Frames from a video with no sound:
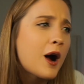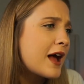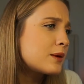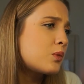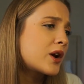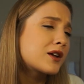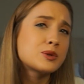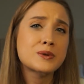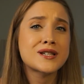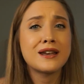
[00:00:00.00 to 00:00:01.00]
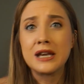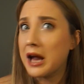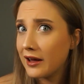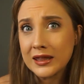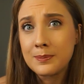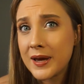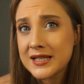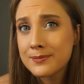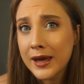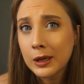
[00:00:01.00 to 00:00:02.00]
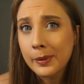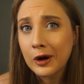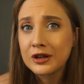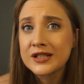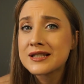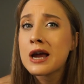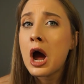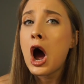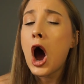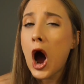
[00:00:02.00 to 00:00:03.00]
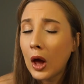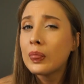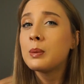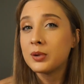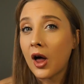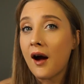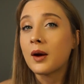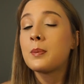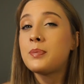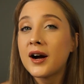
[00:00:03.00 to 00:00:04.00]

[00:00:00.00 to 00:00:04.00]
I am 100% not the best makeup artist on the block.